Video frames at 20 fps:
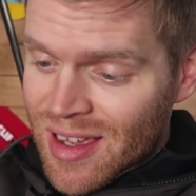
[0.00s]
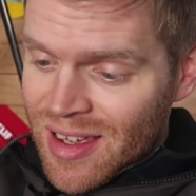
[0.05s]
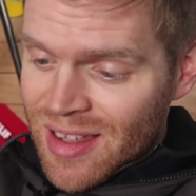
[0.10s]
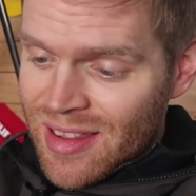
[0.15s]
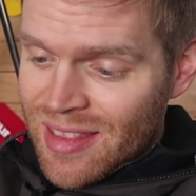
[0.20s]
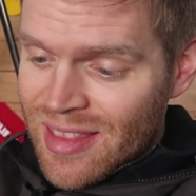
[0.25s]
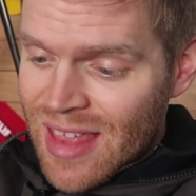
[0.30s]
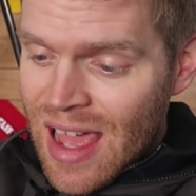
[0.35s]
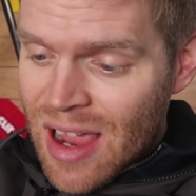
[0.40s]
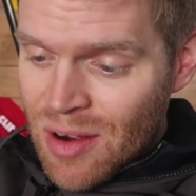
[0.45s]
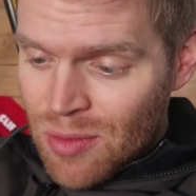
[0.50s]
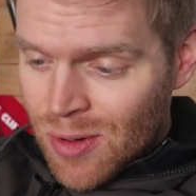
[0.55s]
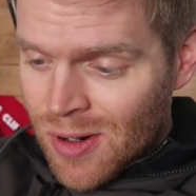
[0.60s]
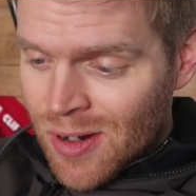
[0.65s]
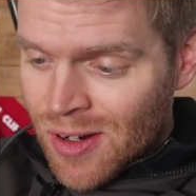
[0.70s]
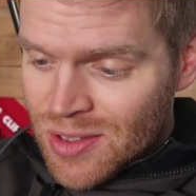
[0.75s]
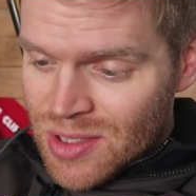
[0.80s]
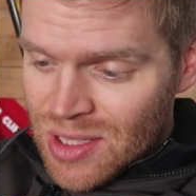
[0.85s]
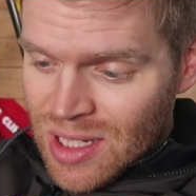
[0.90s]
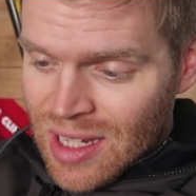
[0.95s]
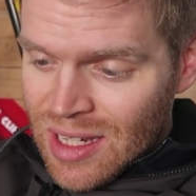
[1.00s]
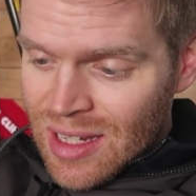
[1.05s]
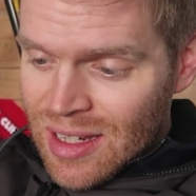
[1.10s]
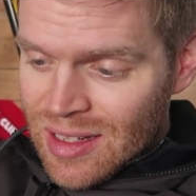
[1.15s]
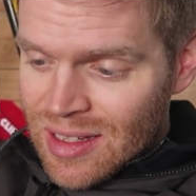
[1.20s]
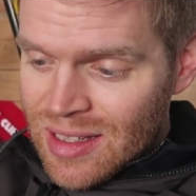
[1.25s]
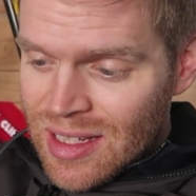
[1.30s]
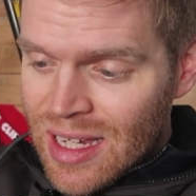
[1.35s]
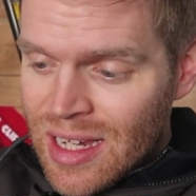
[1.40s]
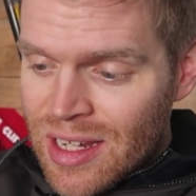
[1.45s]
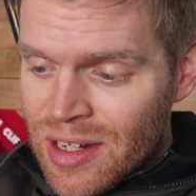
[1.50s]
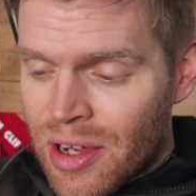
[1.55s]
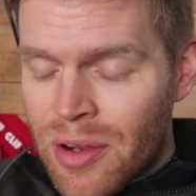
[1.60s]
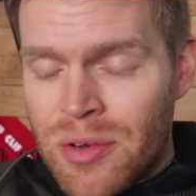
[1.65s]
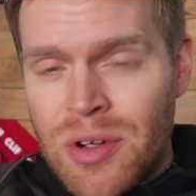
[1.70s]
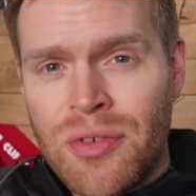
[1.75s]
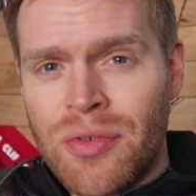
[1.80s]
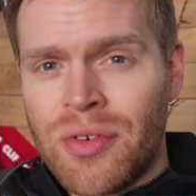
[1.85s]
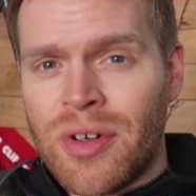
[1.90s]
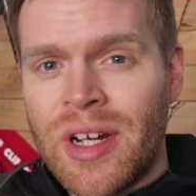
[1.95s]
and that was
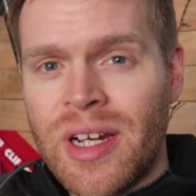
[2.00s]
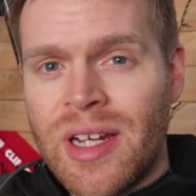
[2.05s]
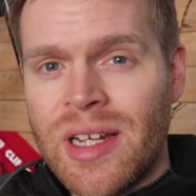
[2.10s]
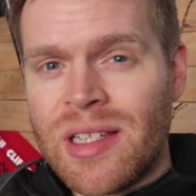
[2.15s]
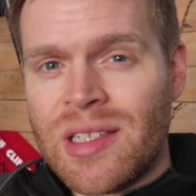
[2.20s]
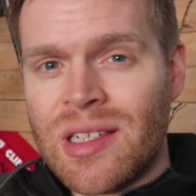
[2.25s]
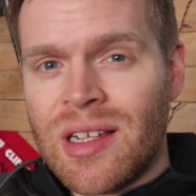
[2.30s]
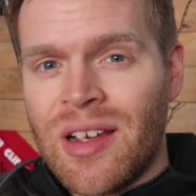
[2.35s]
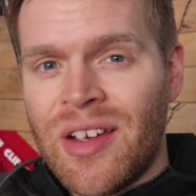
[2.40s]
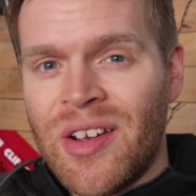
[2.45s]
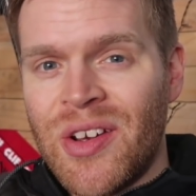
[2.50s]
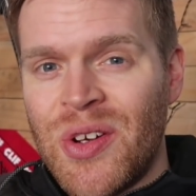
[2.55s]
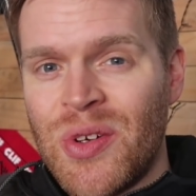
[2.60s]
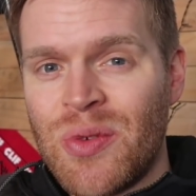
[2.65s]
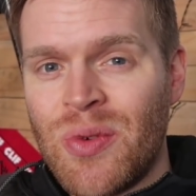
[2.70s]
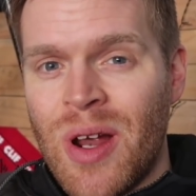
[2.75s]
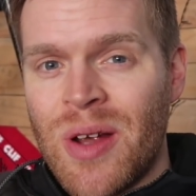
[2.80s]
Guido de Vries, who